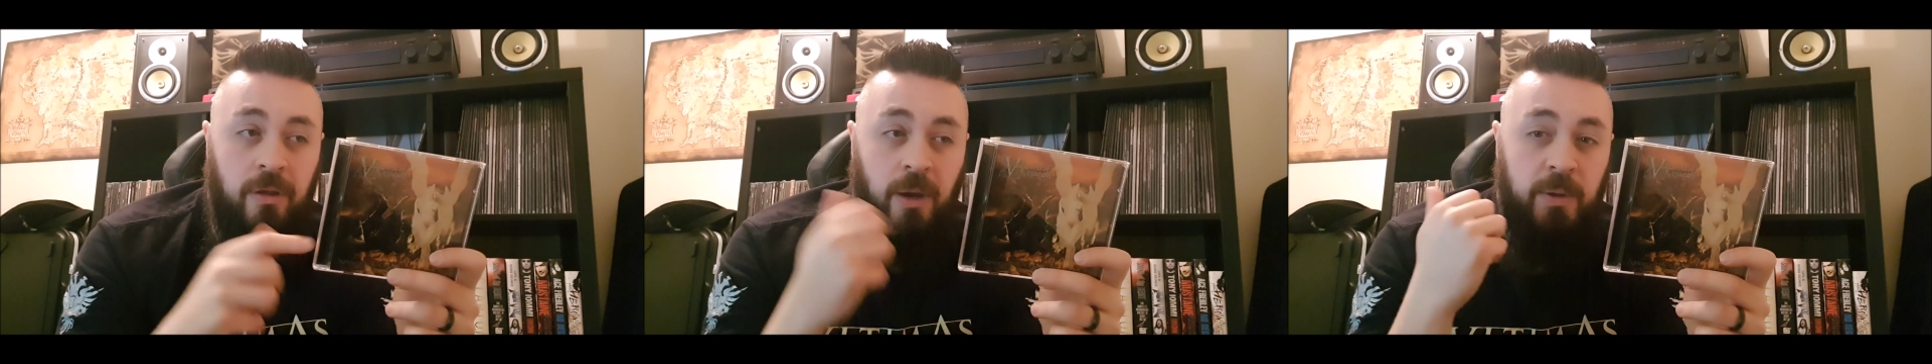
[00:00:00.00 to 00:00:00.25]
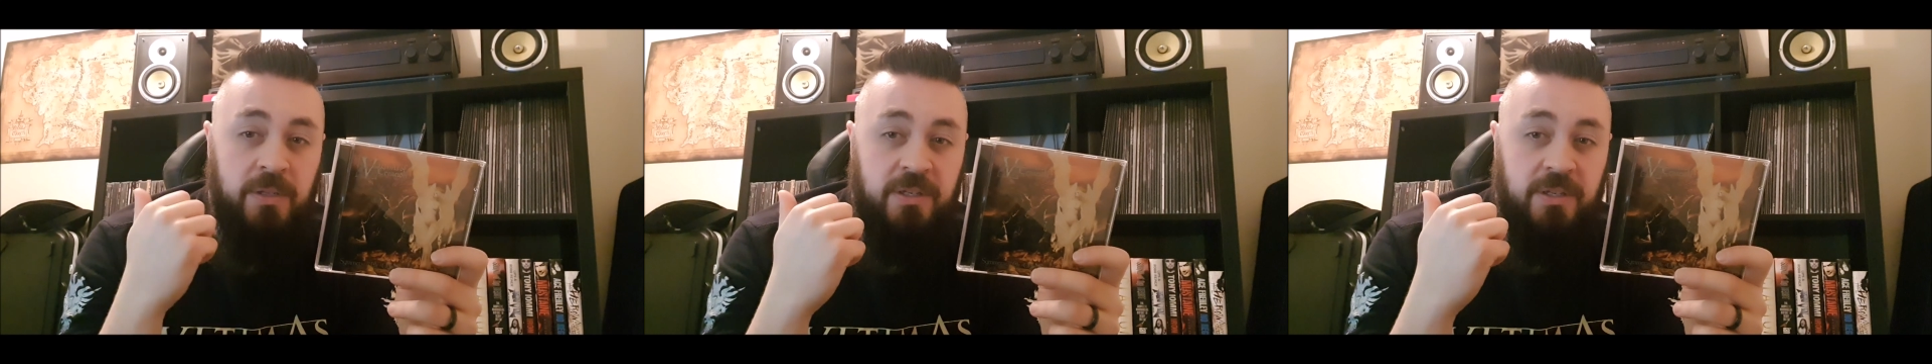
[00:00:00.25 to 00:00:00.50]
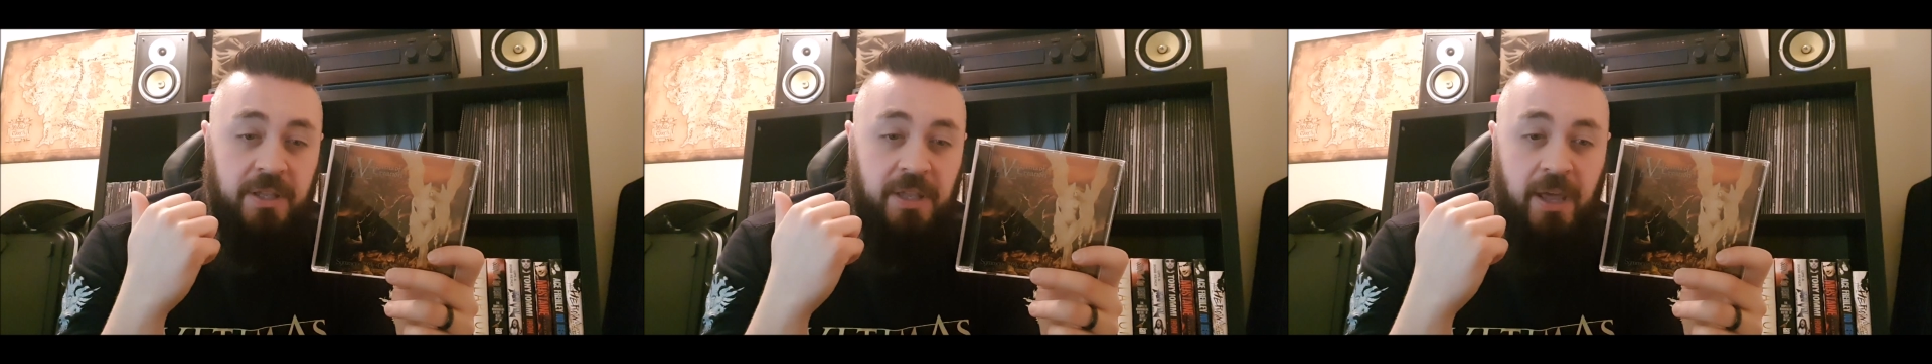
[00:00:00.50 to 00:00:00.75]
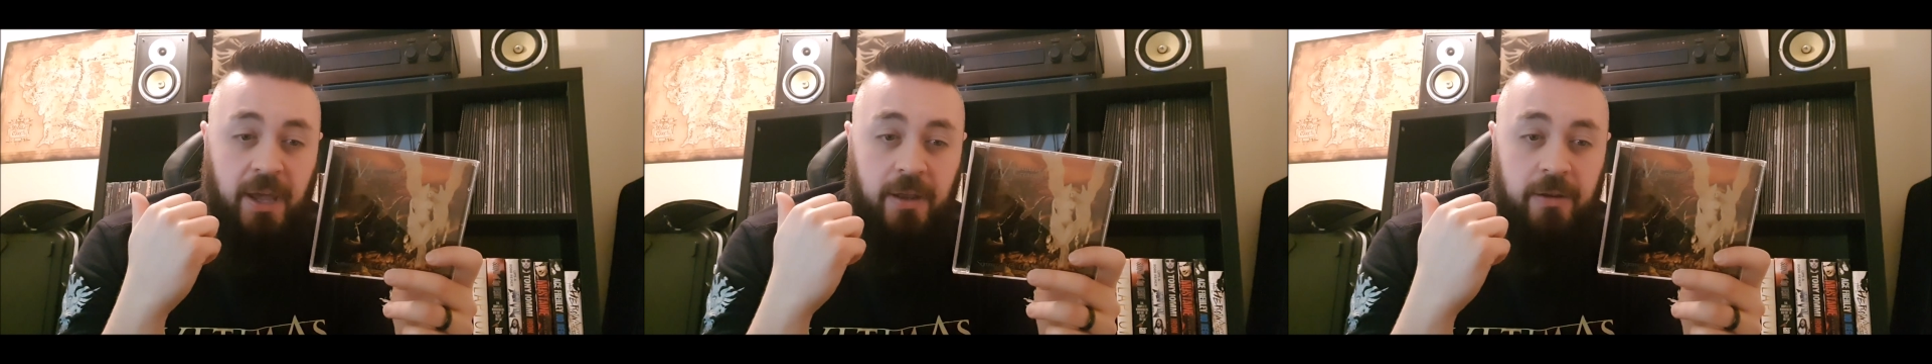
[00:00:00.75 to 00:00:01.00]
I went to the
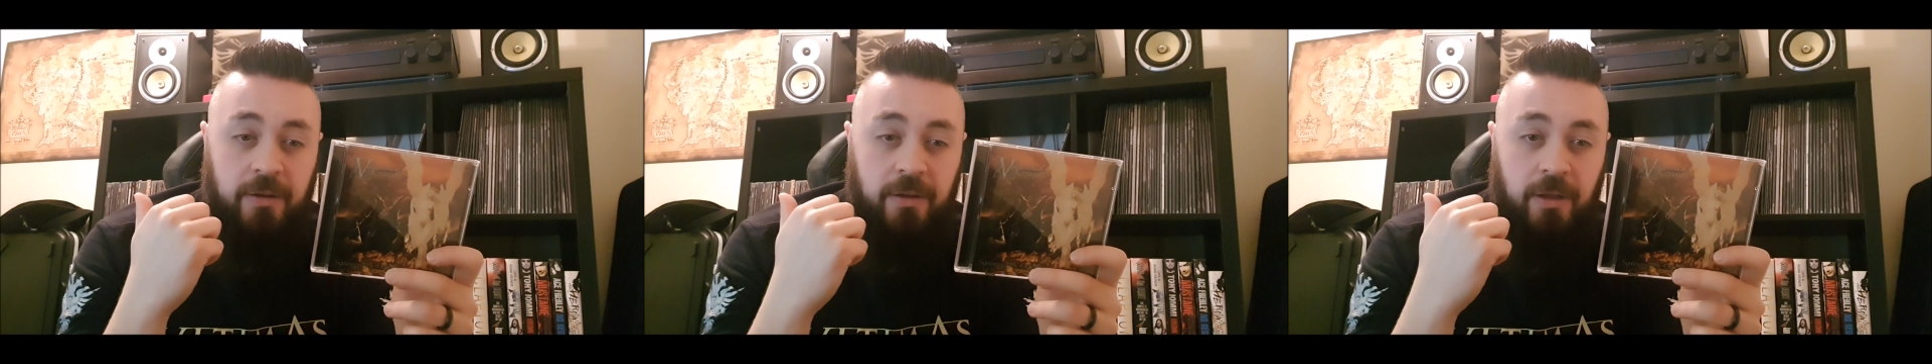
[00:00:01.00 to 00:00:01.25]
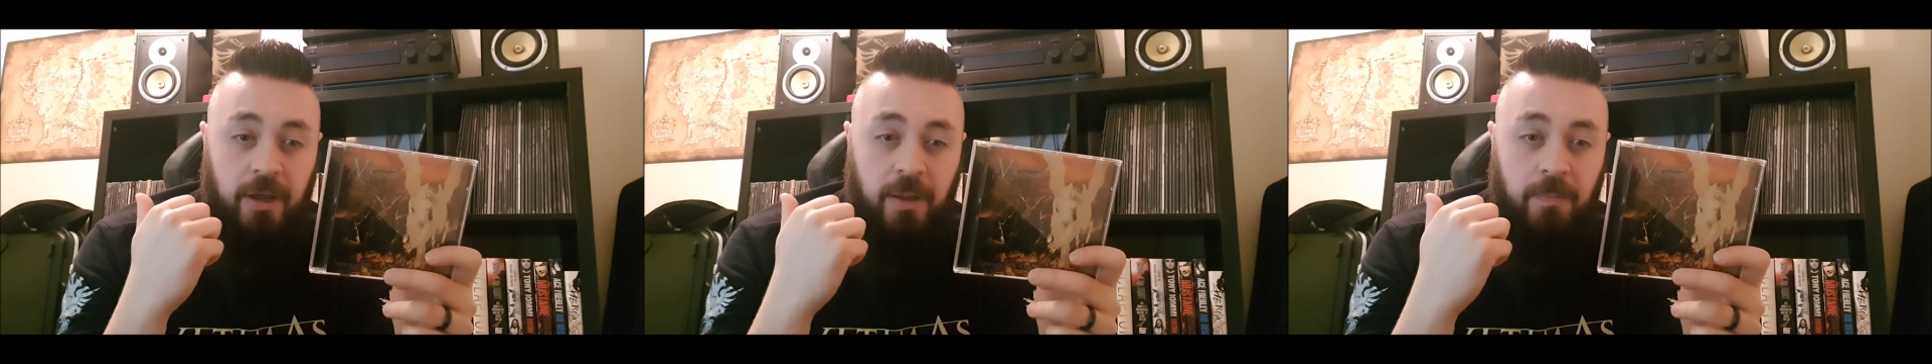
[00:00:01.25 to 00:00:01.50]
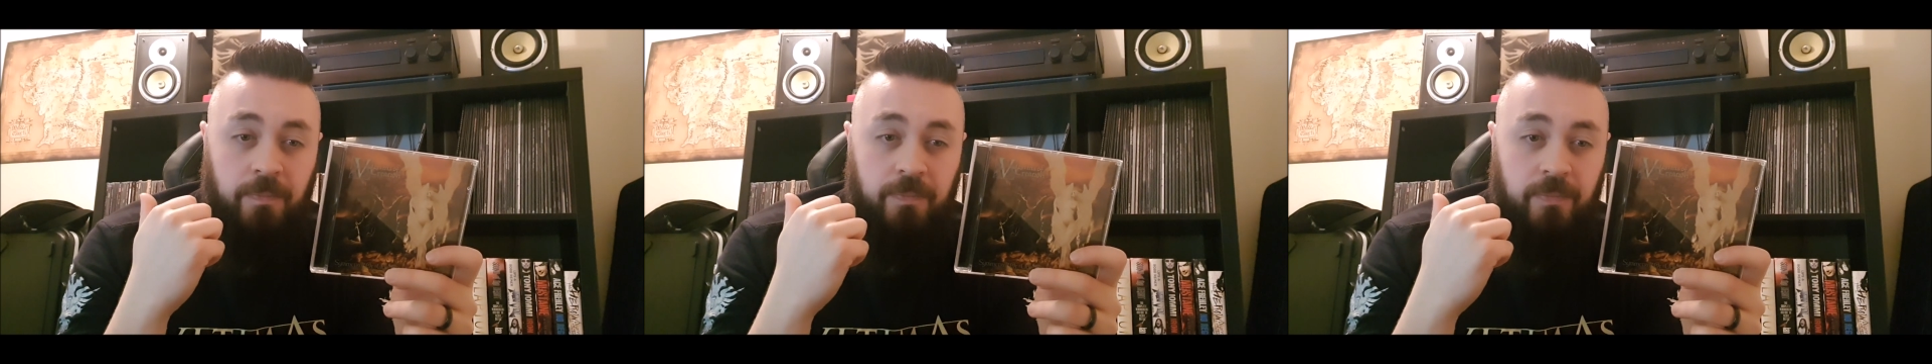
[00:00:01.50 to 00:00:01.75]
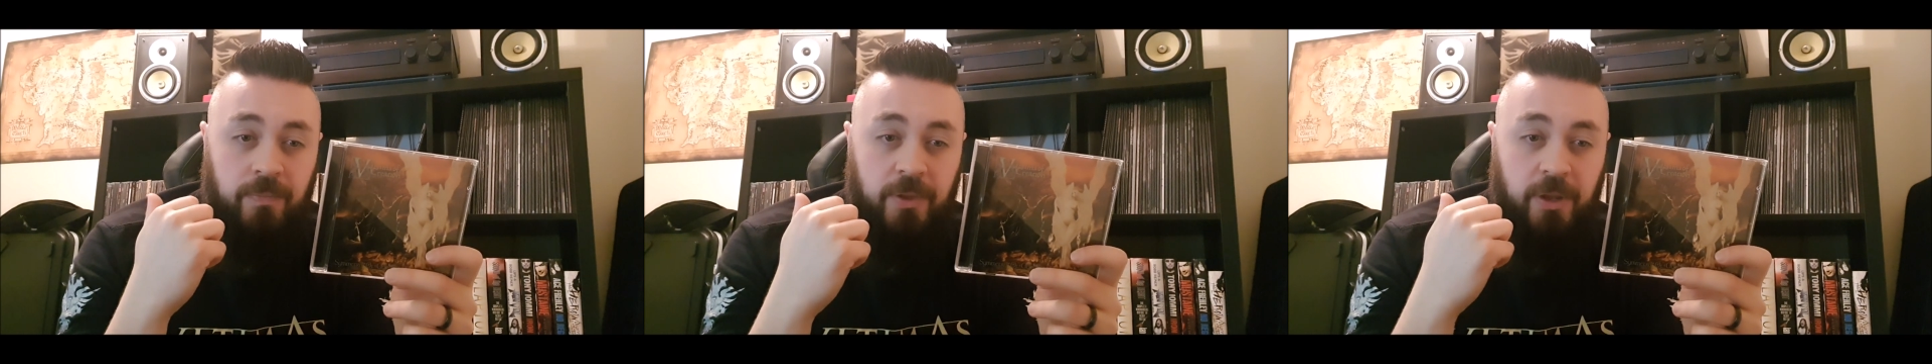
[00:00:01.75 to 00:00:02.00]
can, and
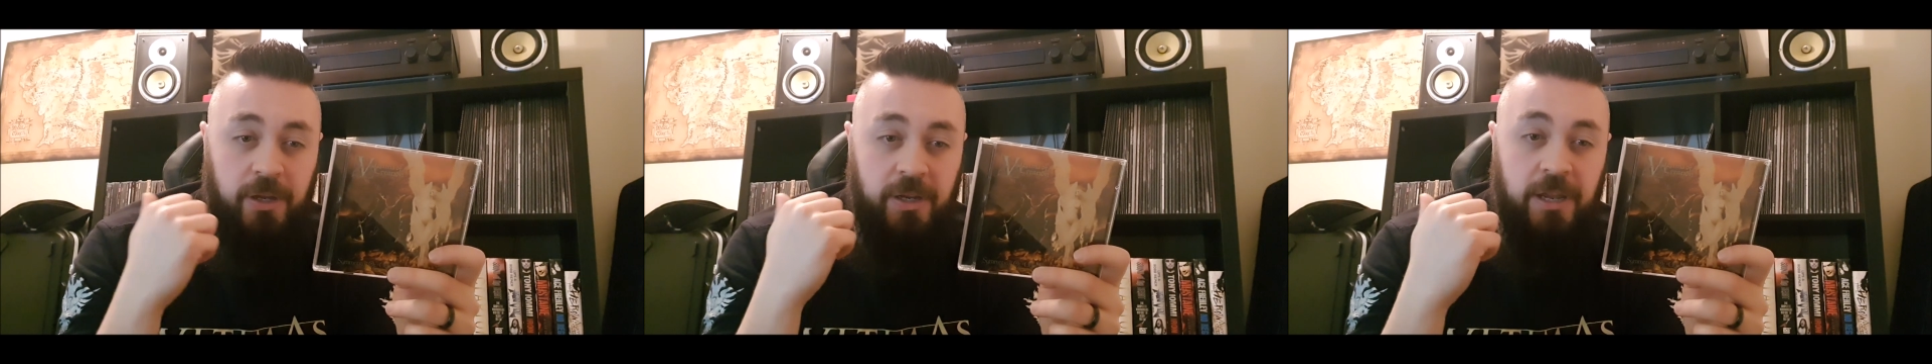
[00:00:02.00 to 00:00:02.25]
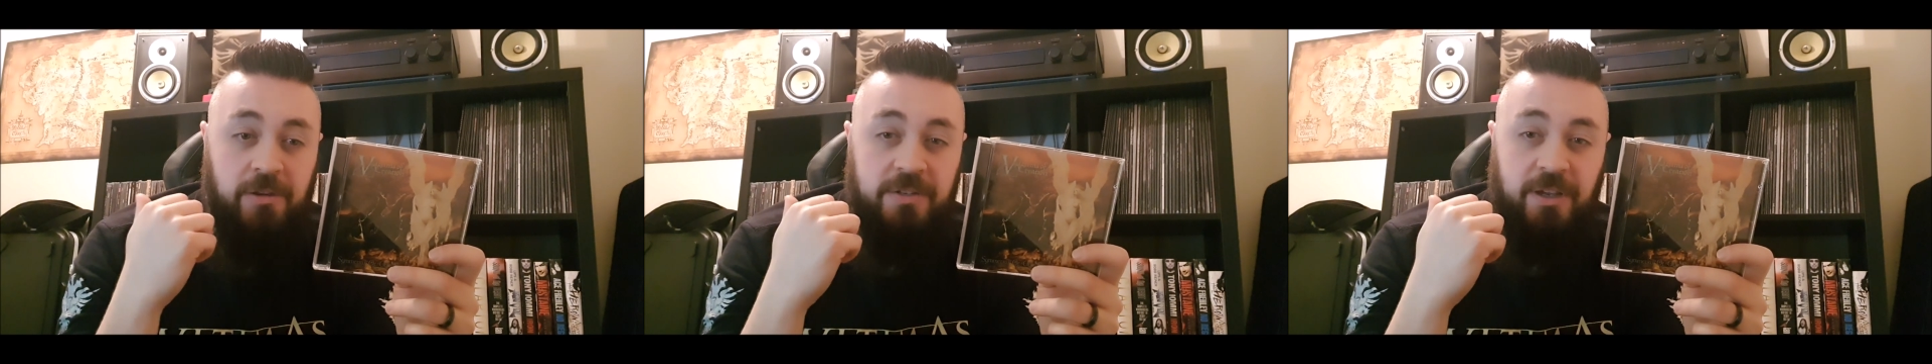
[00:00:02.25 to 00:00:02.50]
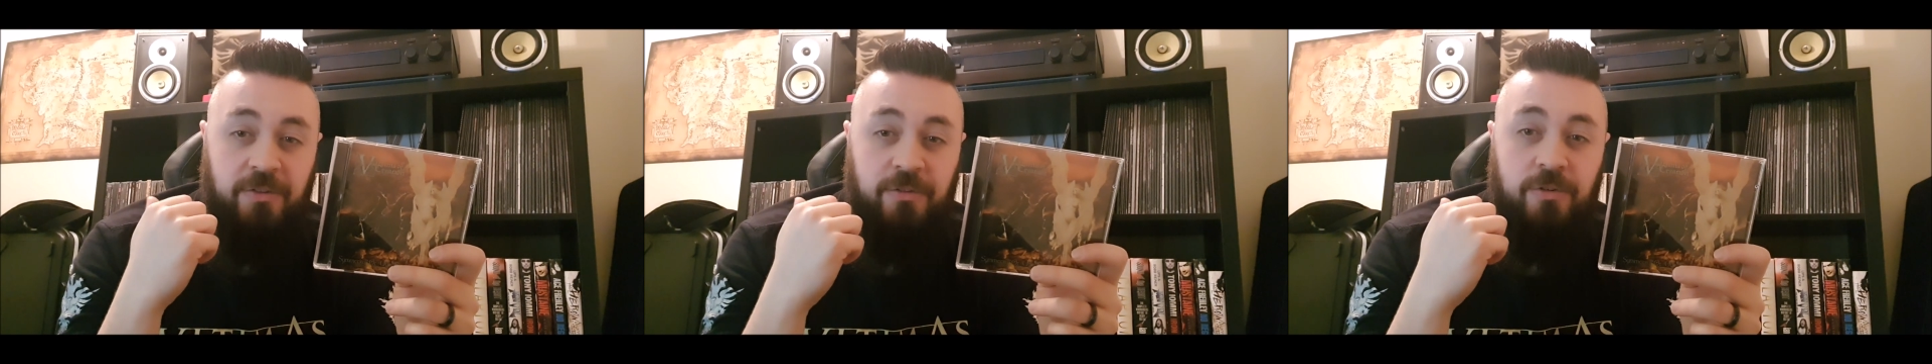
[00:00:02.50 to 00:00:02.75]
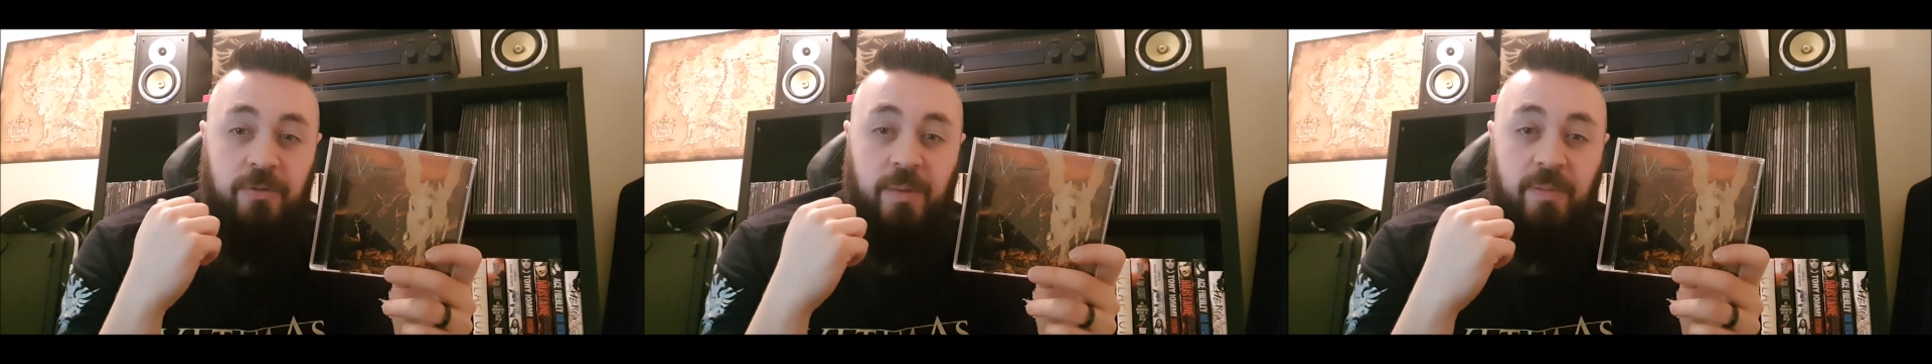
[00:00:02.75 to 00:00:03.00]
I could hear it down the
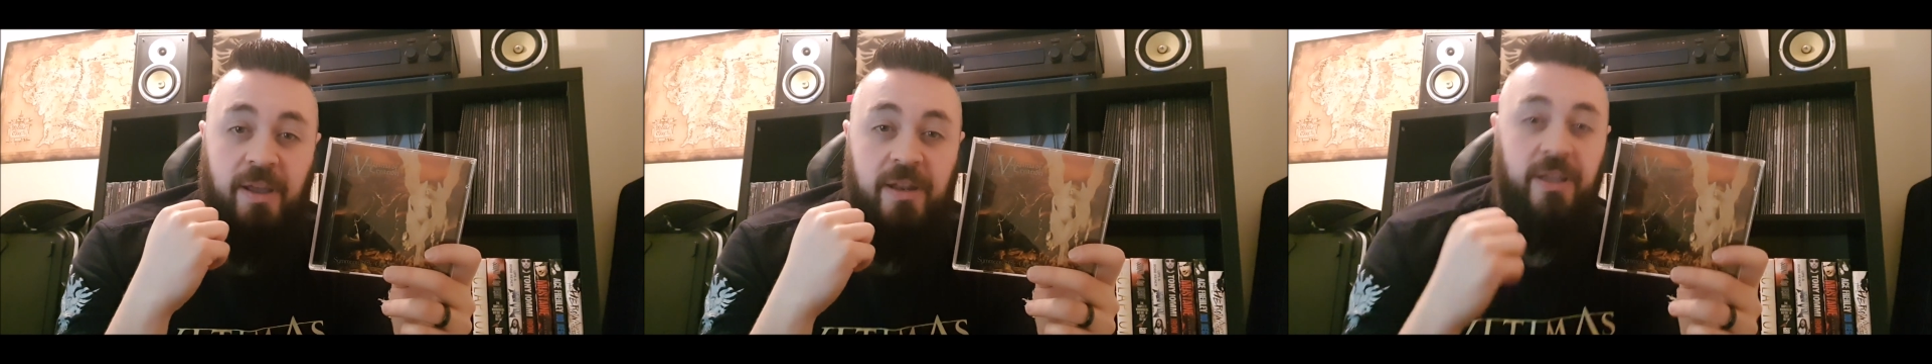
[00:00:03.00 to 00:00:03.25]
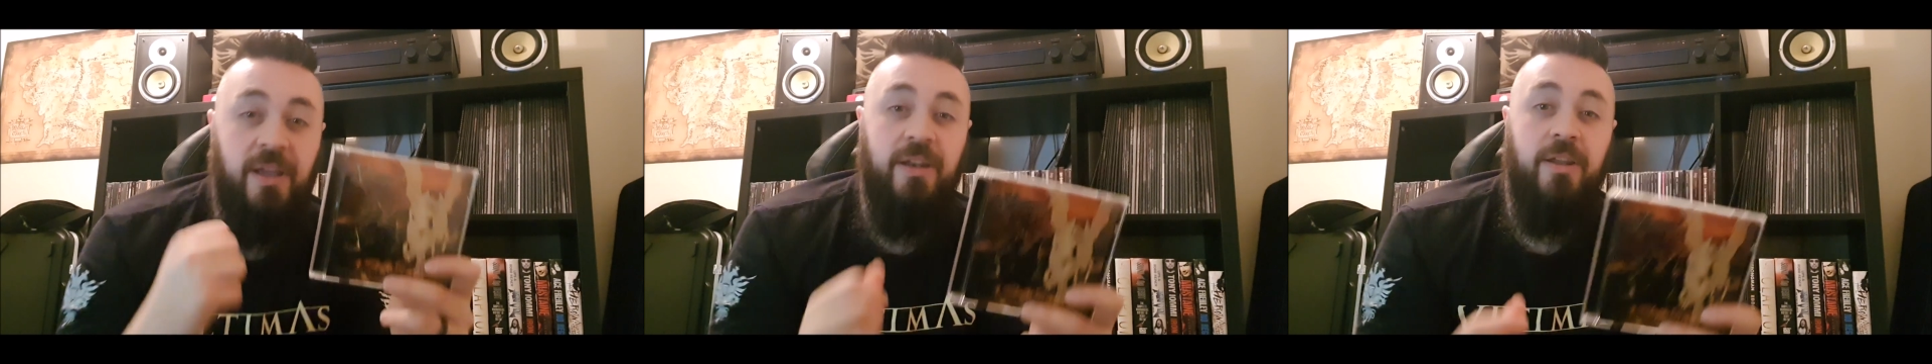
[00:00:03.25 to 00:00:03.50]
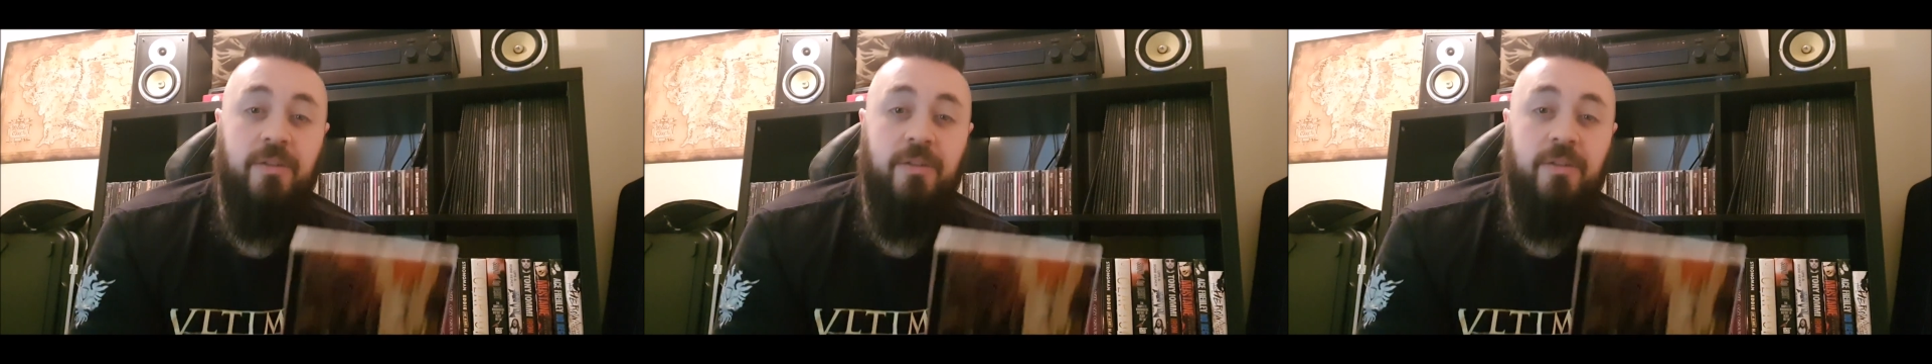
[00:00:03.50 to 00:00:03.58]
hallway playing again.